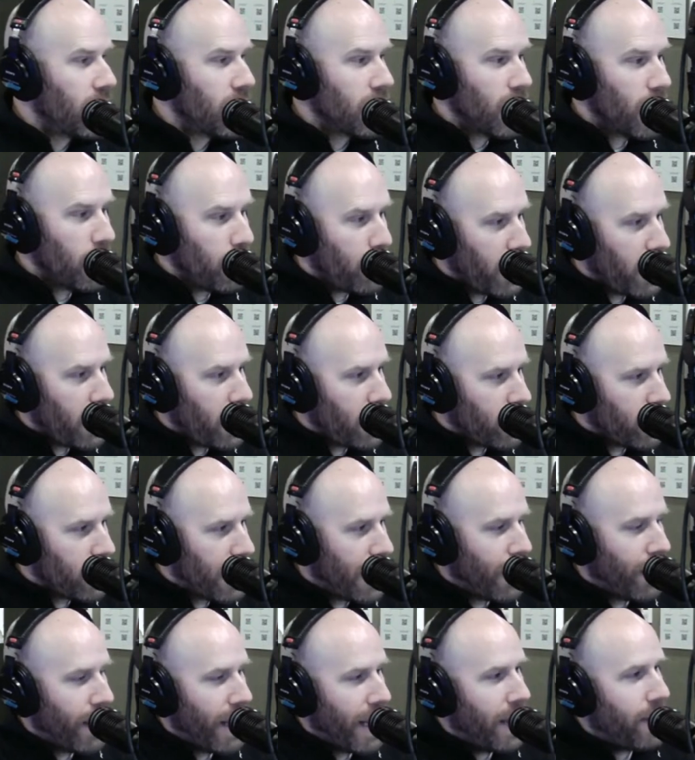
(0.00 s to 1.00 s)
Lil B, you
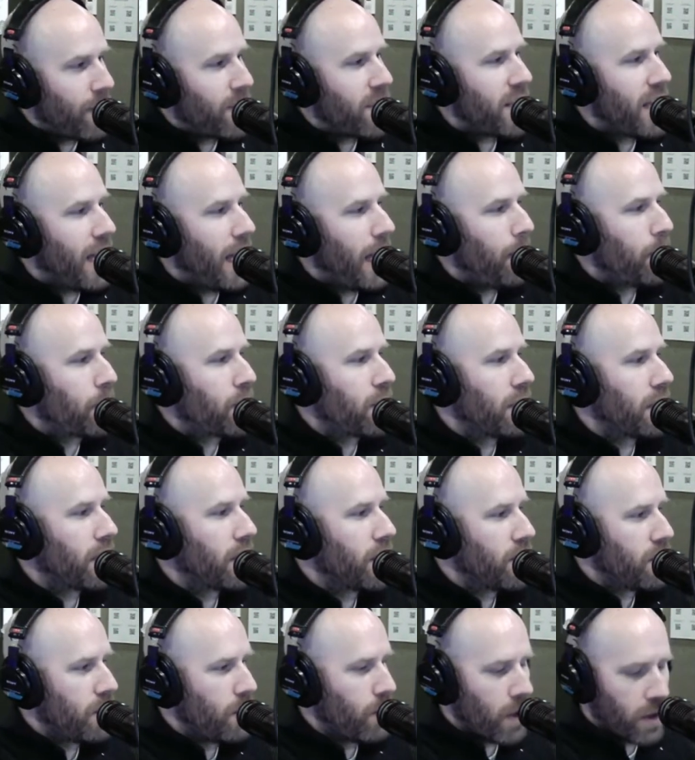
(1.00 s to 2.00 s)
now have the option
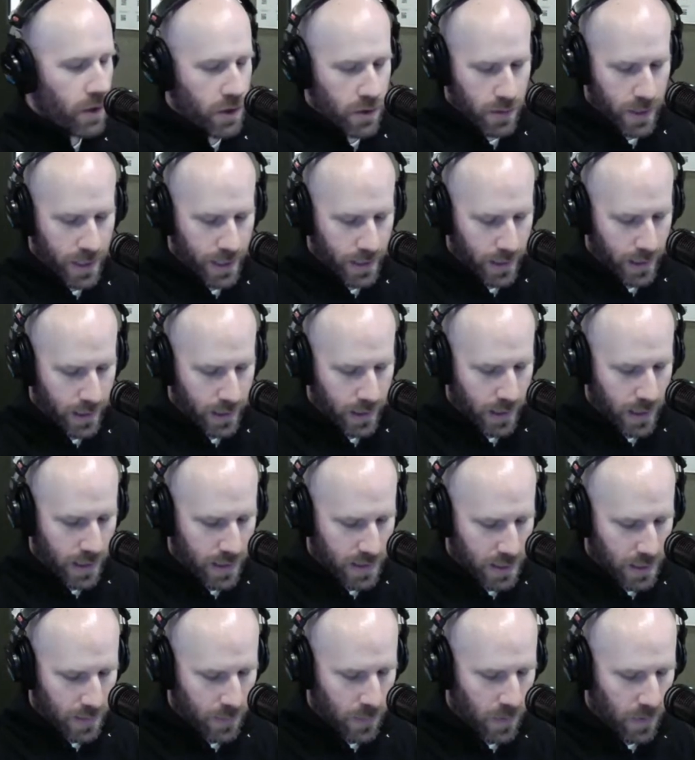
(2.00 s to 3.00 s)
because you are trailing. Like
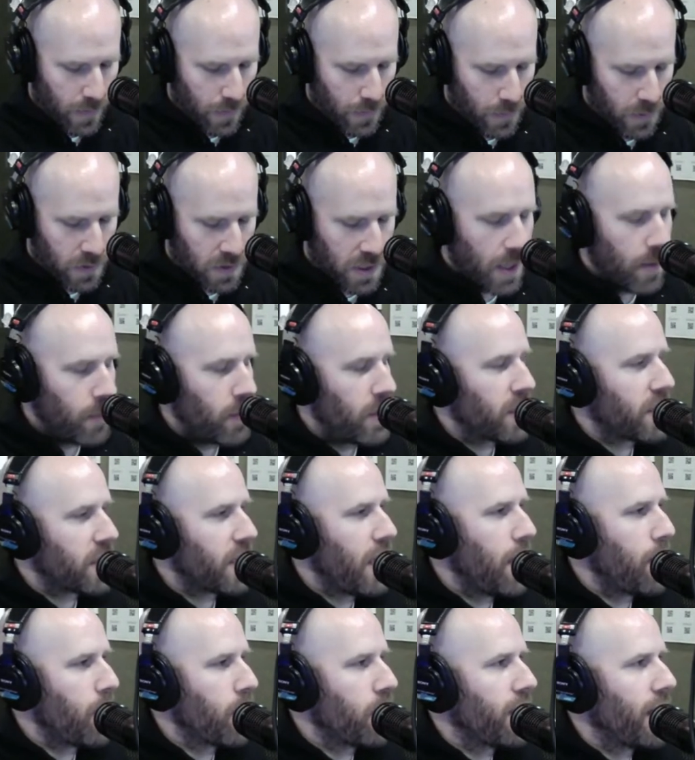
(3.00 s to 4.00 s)
I said, for the first time in this
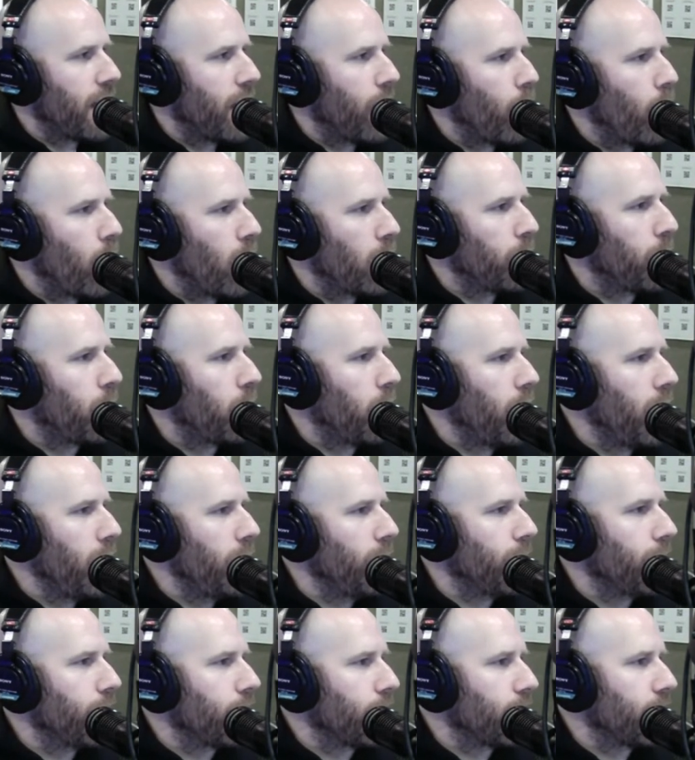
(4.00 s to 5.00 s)
game, you're down one
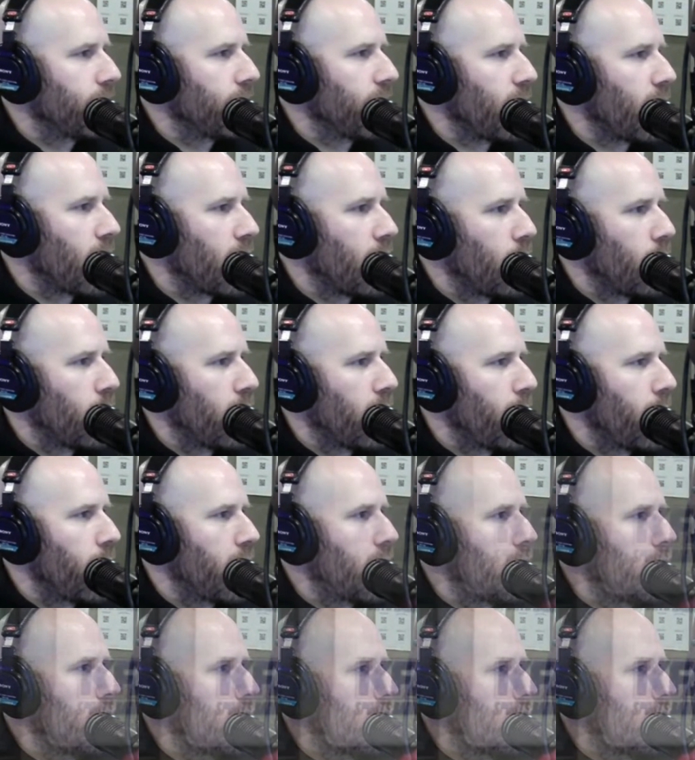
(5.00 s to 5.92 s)
point. What do you want to